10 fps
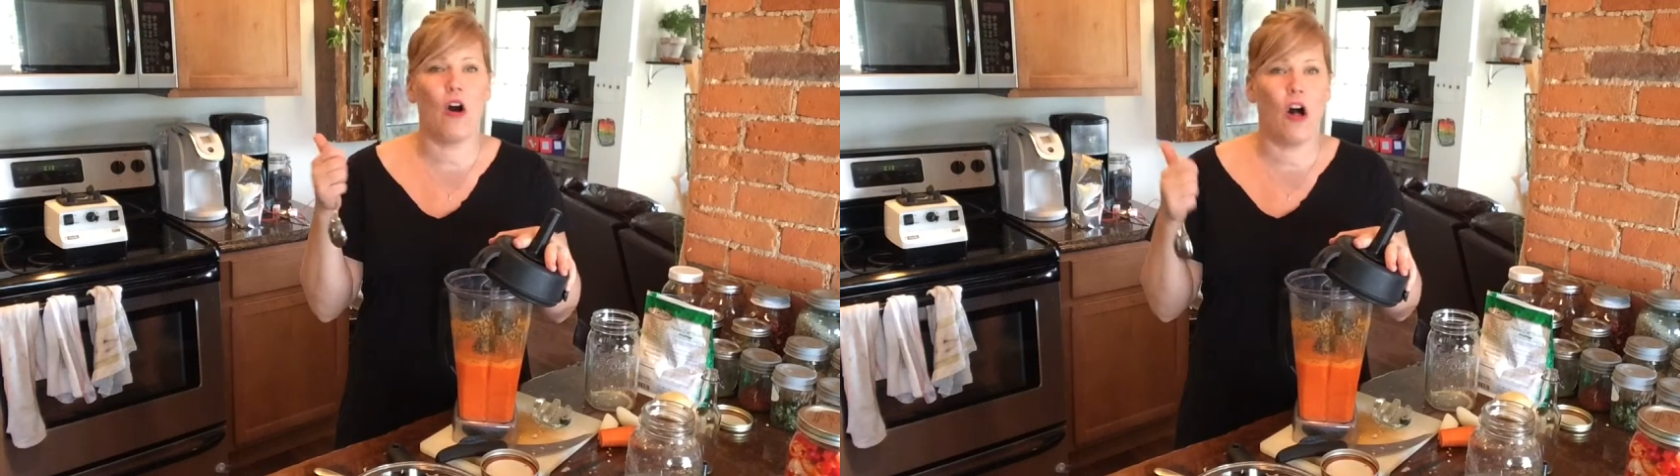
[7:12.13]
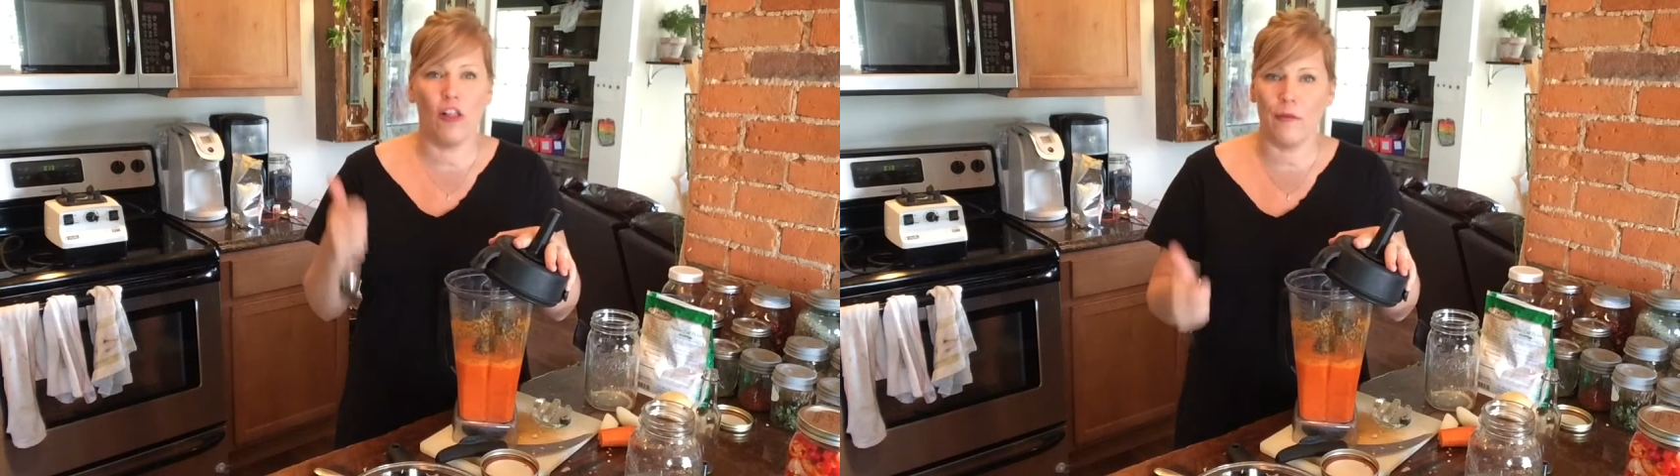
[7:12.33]

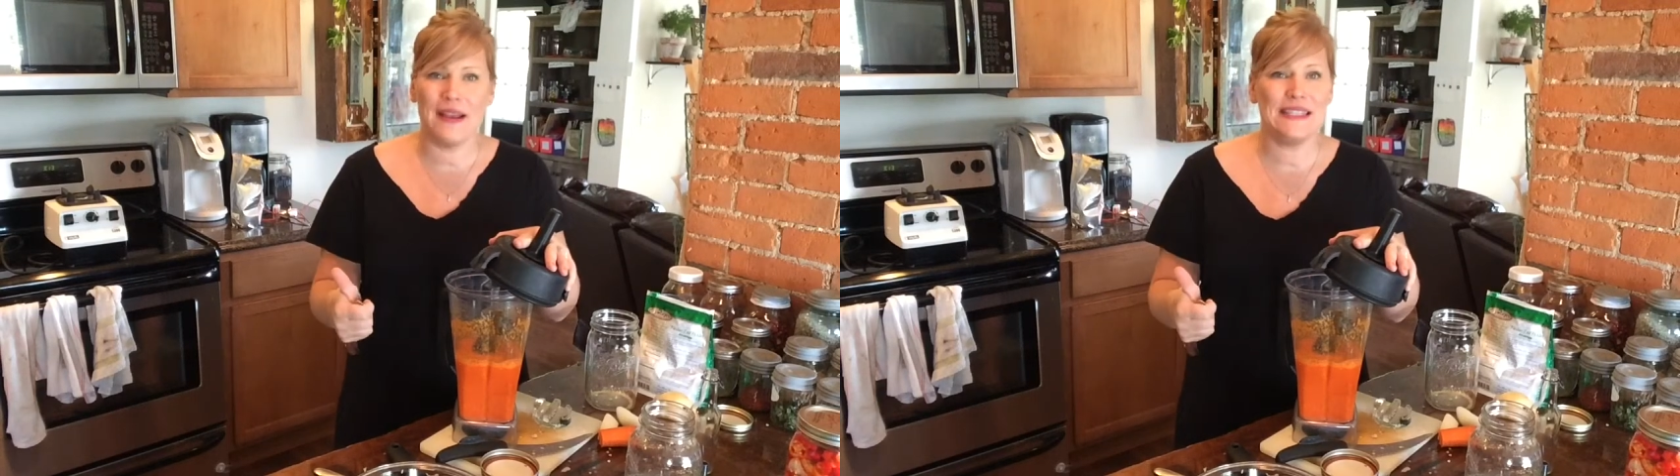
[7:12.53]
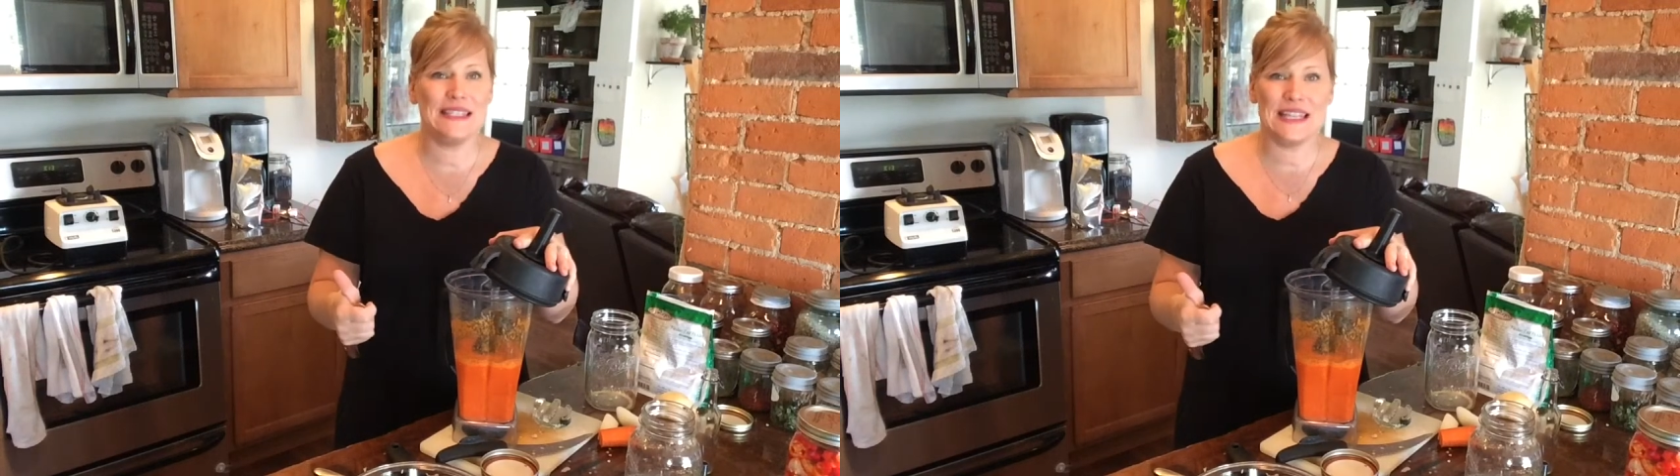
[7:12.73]
all of
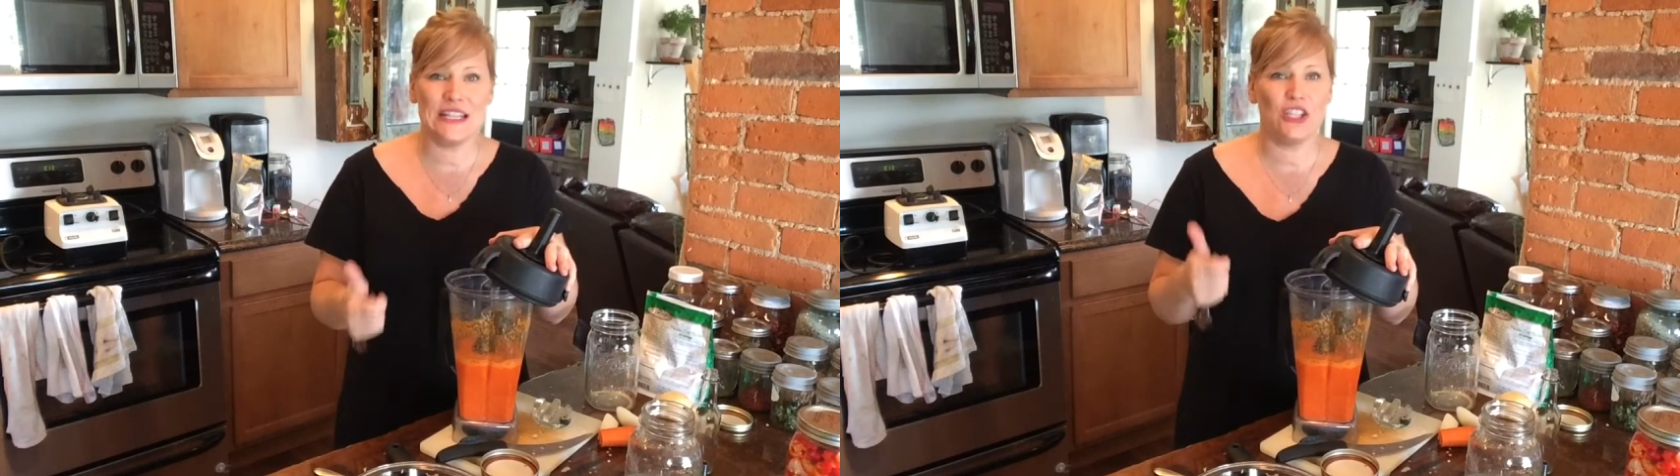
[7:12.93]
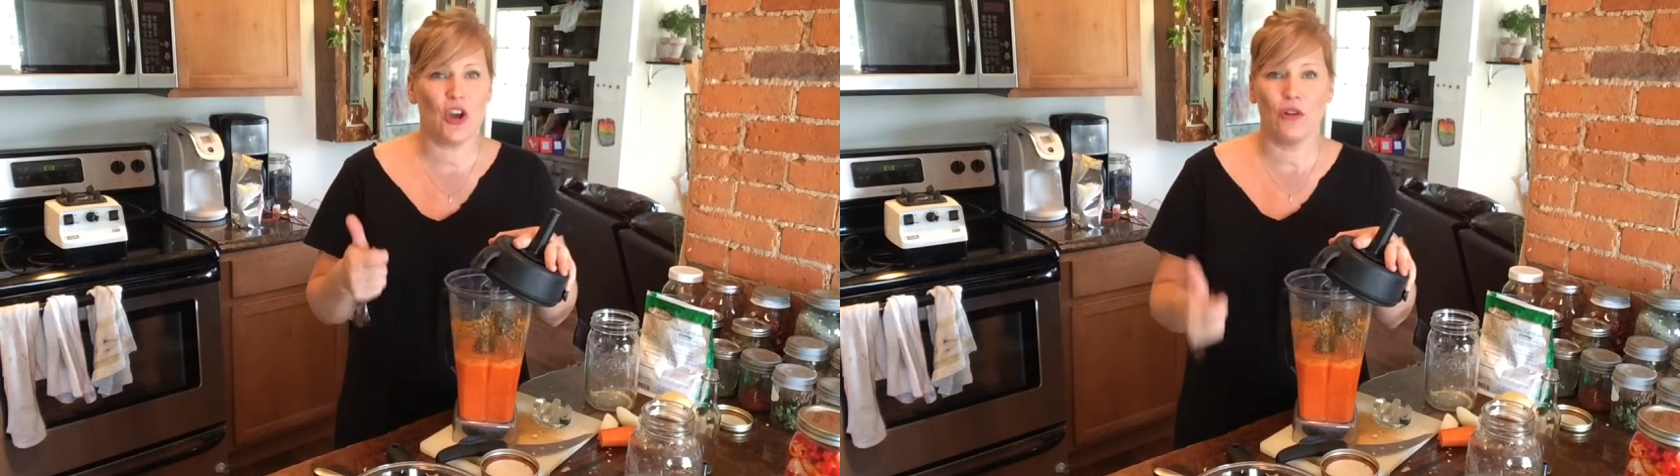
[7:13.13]
my
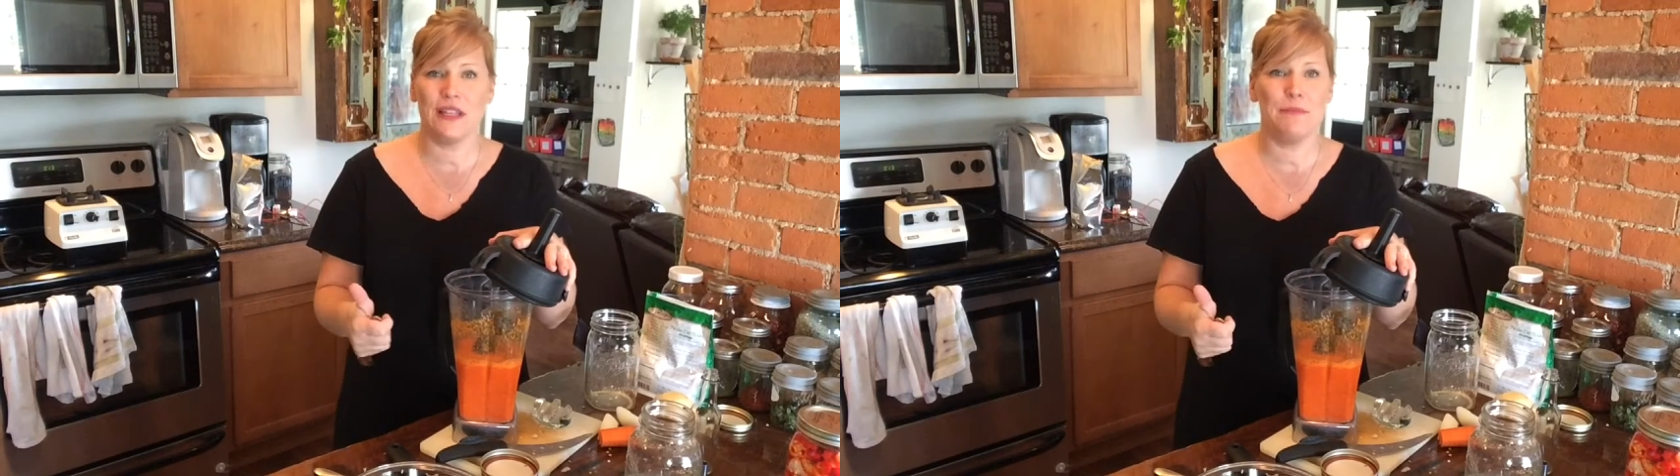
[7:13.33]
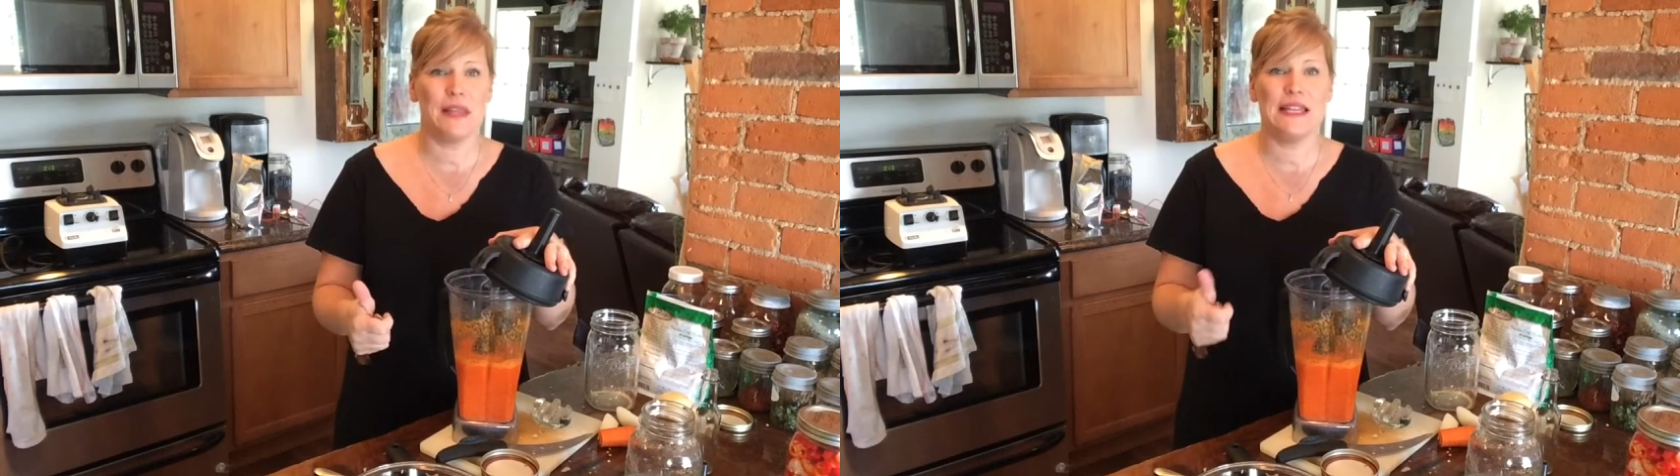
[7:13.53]
seeds
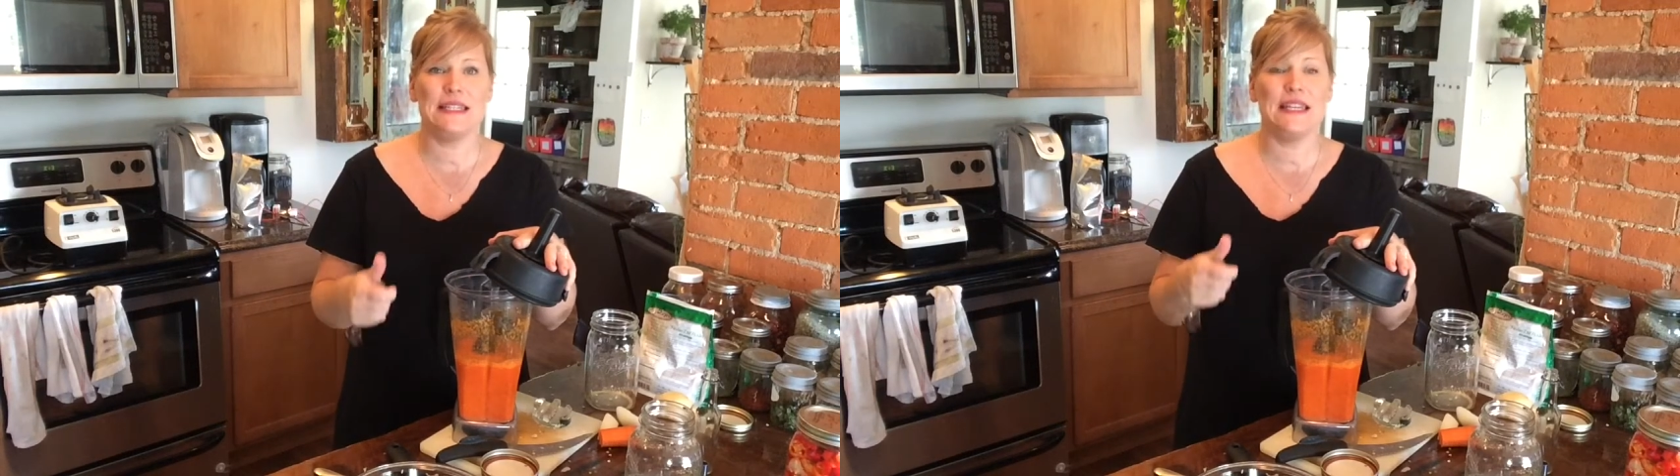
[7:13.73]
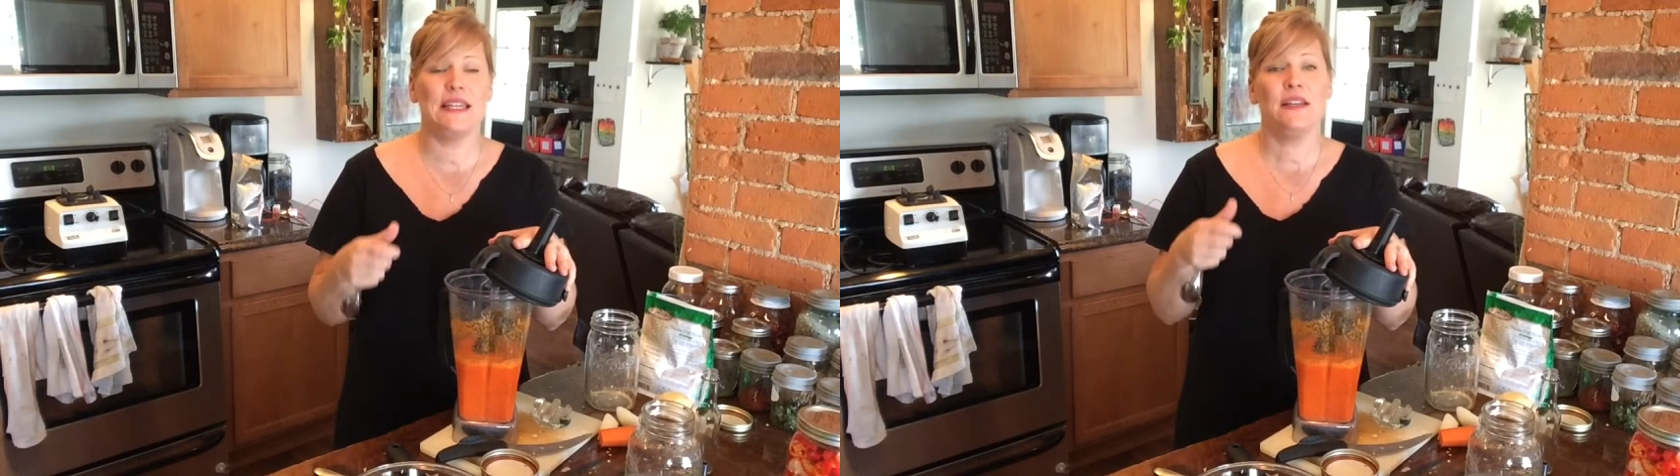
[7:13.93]
totally
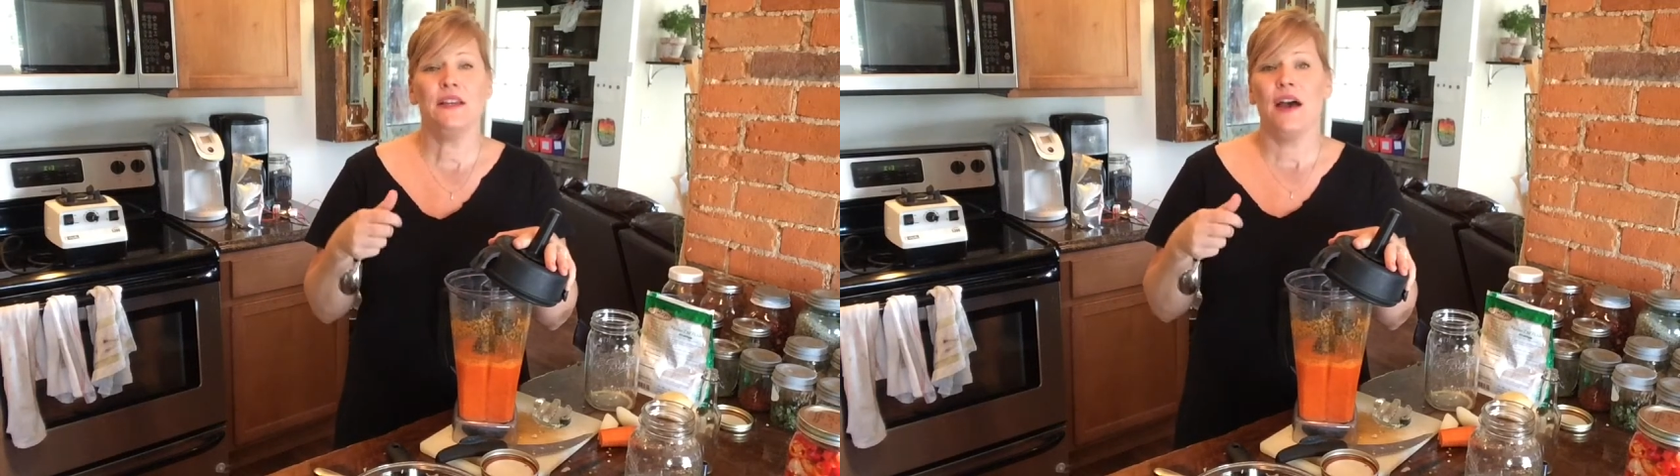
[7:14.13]
blended